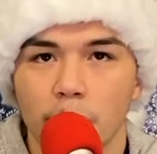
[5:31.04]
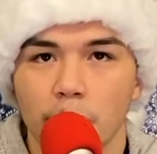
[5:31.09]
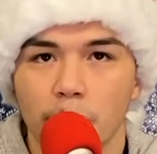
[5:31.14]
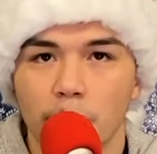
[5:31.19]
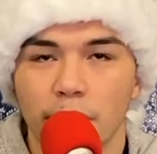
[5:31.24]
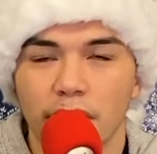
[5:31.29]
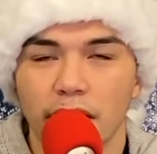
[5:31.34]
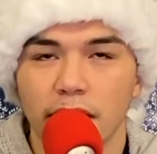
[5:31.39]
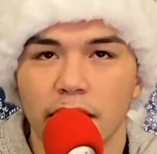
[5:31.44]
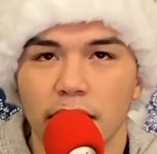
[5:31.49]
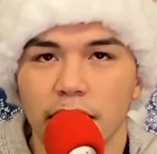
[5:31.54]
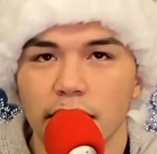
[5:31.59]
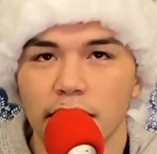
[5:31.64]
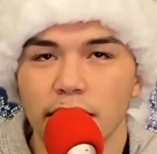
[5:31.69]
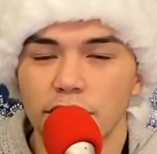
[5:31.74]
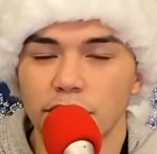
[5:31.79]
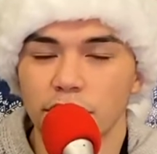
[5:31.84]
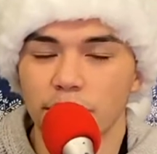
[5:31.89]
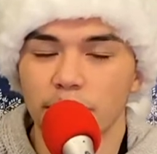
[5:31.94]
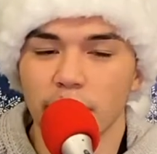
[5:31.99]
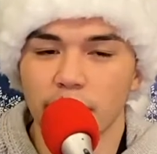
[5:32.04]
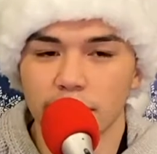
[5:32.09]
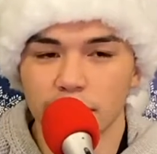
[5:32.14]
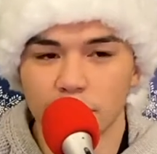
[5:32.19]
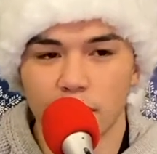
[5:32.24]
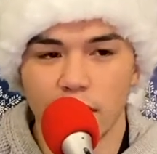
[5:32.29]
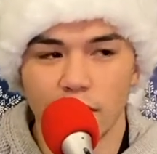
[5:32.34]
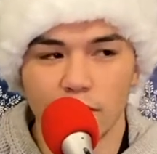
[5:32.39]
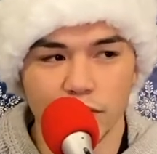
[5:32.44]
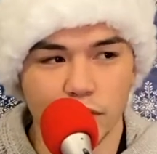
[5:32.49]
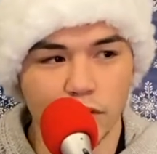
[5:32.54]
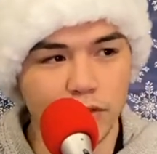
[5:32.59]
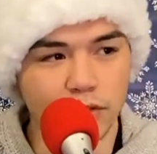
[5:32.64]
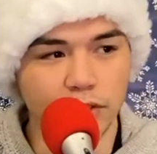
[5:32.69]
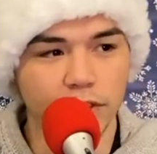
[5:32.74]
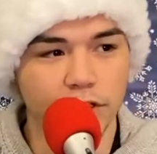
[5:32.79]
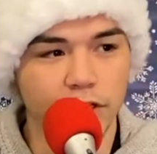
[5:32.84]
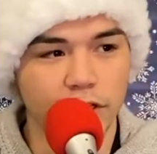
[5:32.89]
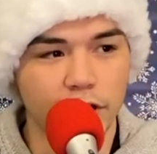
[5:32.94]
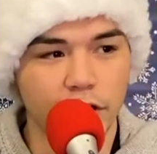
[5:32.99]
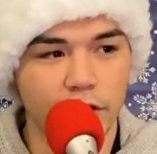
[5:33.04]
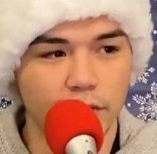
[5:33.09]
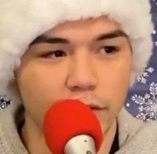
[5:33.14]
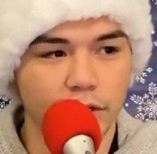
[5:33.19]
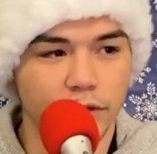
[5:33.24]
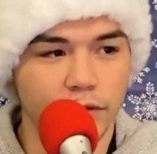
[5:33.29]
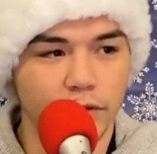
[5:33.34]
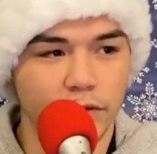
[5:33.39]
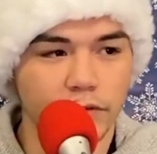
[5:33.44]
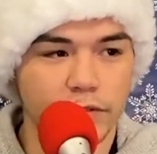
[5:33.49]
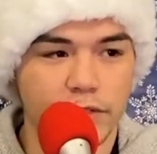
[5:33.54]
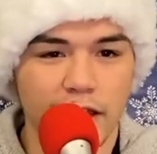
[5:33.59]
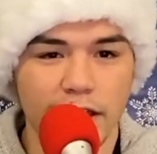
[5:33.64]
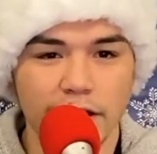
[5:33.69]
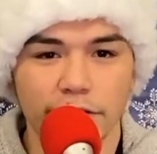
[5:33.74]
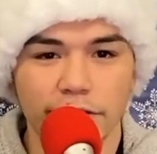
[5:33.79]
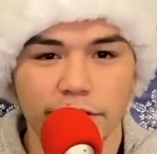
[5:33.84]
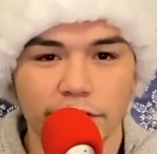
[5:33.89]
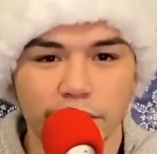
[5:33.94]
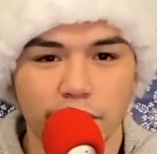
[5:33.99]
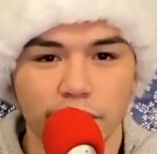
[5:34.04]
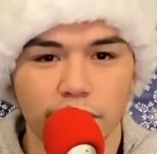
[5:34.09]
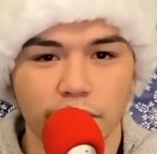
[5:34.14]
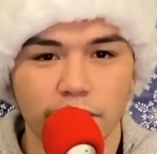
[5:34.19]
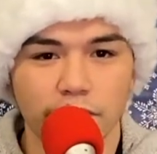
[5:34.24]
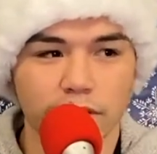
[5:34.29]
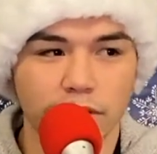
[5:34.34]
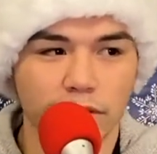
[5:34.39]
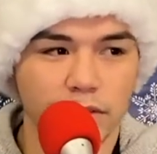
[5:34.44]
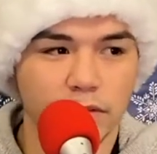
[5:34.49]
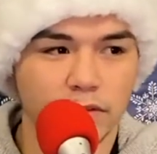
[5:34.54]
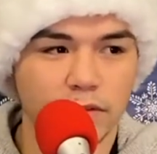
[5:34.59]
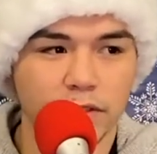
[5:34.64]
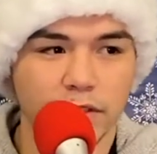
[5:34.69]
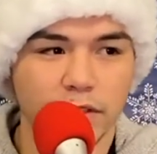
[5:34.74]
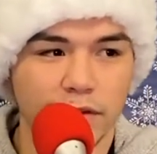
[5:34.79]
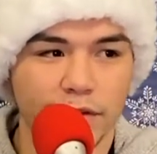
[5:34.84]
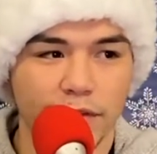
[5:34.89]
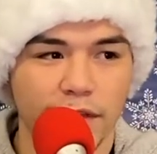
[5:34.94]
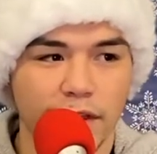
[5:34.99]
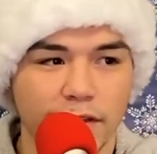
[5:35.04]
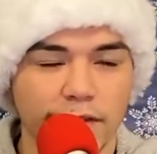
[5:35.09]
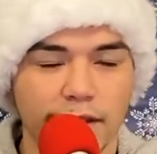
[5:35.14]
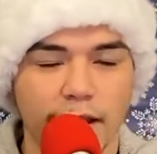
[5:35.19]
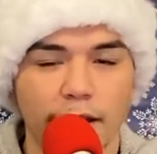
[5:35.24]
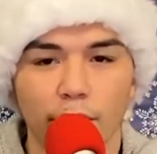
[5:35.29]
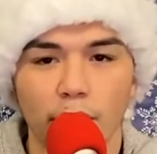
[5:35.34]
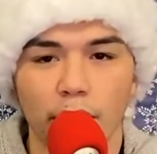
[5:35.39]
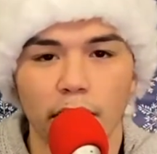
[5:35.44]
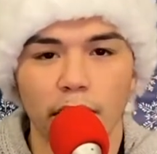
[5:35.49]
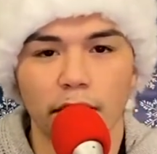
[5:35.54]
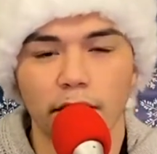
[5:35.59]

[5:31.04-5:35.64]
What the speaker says: But it took me until I was older, when you're 10 years old, you don't think that way.